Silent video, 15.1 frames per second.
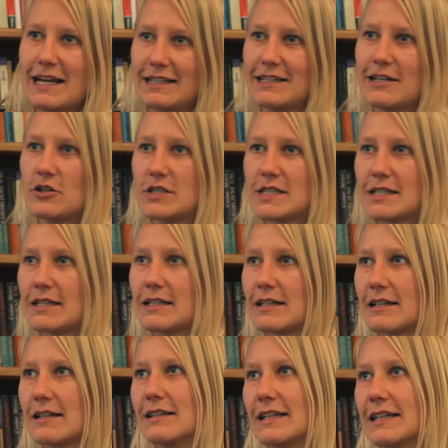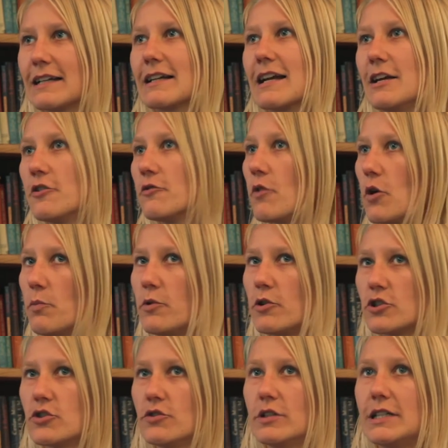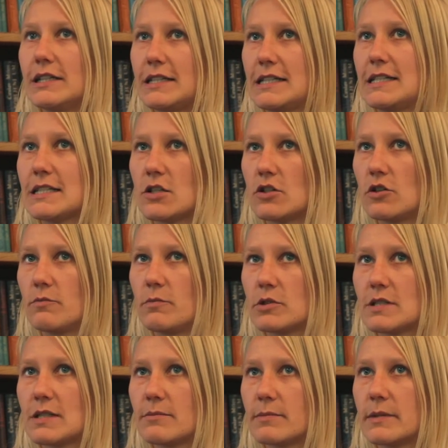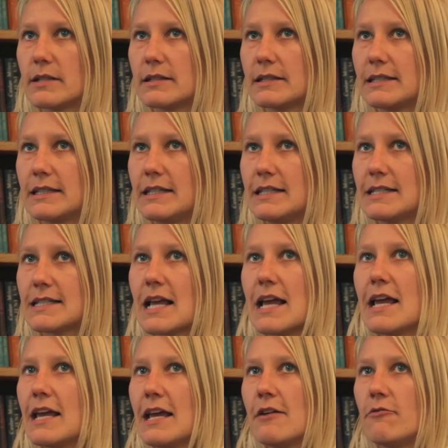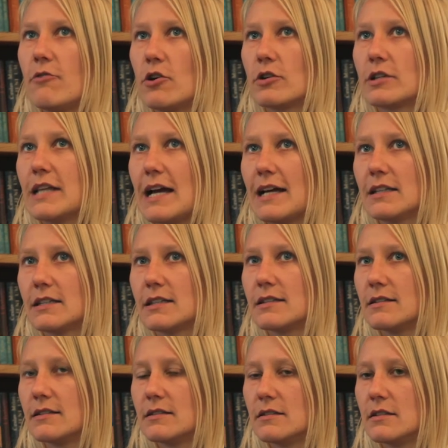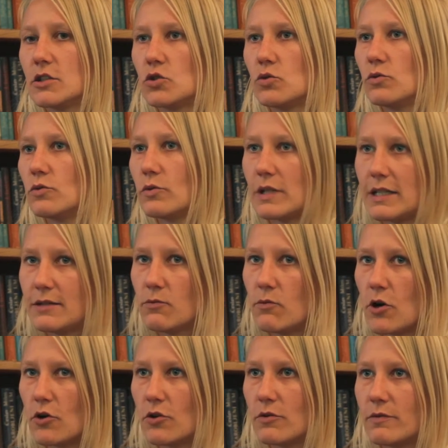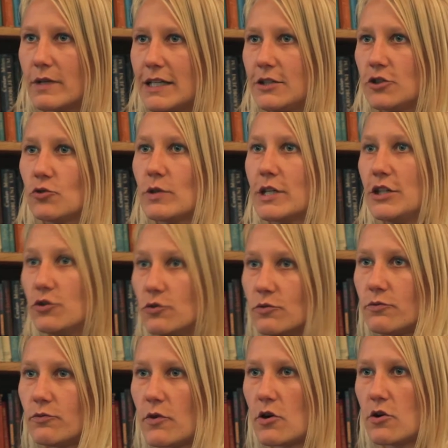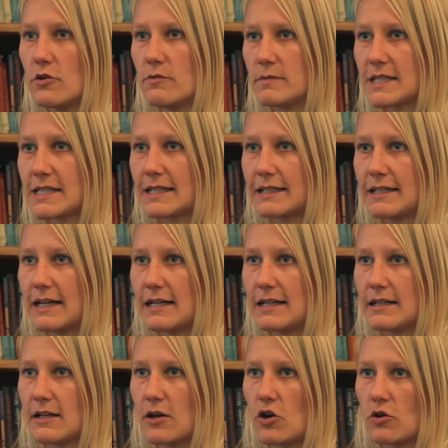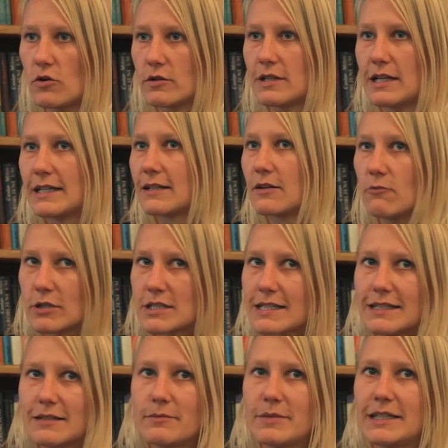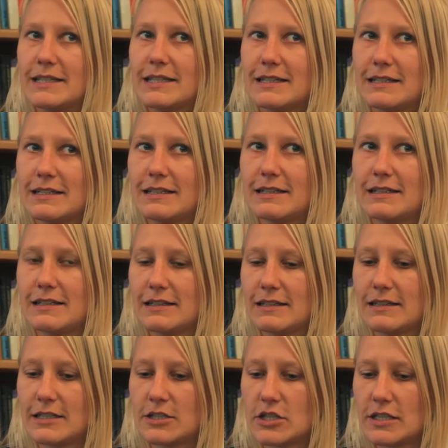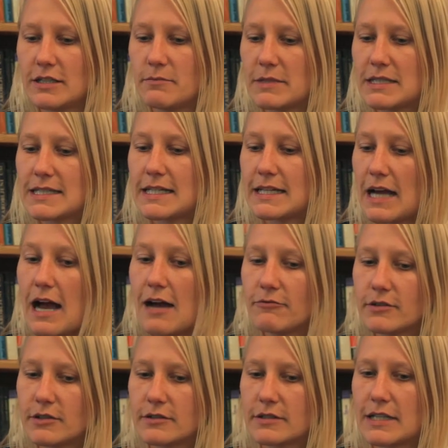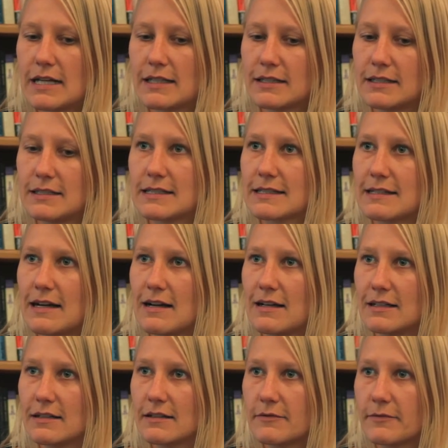and there is a like a kind of opportunities or possibilities for that to evolve into a new forms again, or like what's going to be the legitimacy after that is gone.